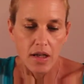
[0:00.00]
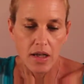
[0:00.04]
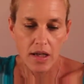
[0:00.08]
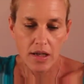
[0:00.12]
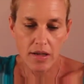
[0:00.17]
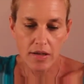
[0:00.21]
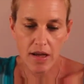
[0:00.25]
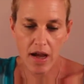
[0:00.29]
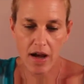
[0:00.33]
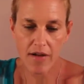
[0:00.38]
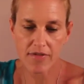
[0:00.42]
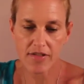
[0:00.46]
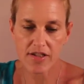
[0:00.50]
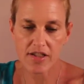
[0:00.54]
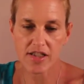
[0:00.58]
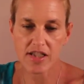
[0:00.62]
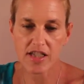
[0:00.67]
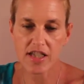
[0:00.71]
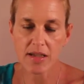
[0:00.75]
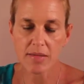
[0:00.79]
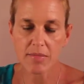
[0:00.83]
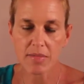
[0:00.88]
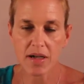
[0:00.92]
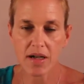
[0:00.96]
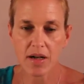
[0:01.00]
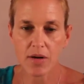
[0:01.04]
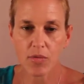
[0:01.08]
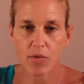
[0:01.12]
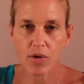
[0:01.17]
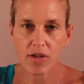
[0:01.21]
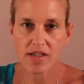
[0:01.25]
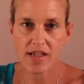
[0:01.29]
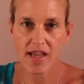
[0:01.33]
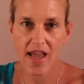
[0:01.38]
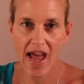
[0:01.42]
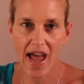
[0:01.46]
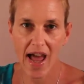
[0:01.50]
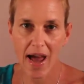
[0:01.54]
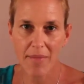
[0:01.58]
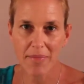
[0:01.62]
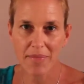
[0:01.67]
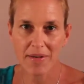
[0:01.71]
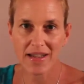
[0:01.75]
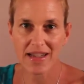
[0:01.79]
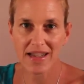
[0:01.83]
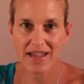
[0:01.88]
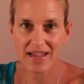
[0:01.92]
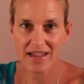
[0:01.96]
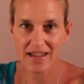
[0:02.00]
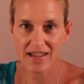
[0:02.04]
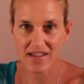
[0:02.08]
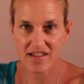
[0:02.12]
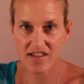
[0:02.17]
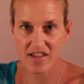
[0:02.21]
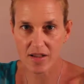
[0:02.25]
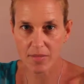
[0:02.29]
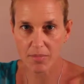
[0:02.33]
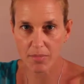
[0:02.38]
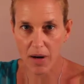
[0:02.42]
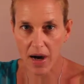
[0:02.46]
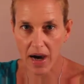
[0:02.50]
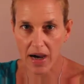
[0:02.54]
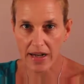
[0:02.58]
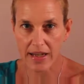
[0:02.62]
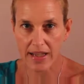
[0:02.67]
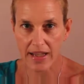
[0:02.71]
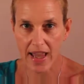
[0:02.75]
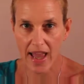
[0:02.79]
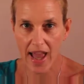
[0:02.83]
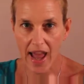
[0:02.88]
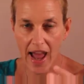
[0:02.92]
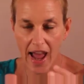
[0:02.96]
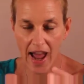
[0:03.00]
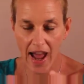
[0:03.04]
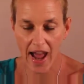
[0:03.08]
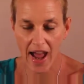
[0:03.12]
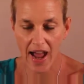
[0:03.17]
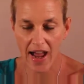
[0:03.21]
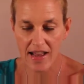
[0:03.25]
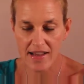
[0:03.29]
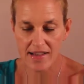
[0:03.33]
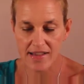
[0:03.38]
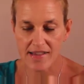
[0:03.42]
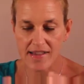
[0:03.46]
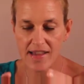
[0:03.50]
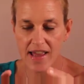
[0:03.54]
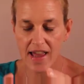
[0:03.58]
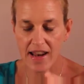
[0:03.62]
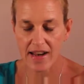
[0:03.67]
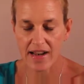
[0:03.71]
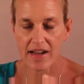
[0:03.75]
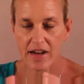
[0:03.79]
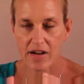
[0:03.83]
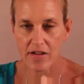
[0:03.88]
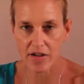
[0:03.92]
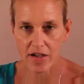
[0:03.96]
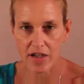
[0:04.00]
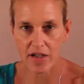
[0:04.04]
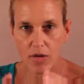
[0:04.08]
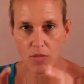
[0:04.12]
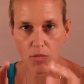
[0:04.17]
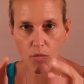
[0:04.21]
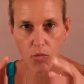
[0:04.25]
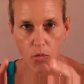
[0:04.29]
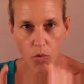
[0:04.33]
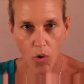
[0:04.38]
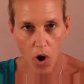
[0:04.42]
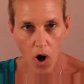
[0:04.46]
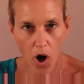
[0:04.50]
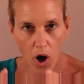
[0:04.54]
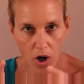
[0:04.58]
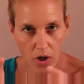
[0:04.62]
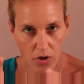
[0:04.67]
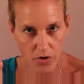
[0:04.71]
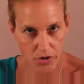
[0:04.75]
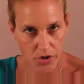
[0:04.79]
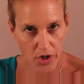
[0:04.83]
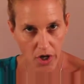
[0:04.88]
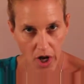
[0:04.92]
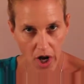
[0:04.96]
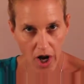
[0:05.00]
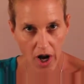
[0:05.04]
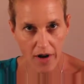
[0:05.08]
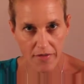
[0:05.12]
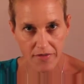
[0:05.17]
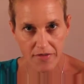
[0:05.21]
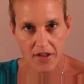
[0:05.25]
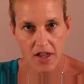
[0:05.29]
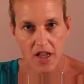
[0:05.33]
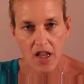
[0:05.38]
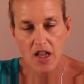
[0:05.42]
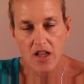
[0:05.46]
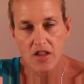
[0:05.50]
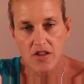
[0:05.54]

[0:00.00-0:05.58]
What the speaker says: and you have edema, what's happening is the body has that area walled off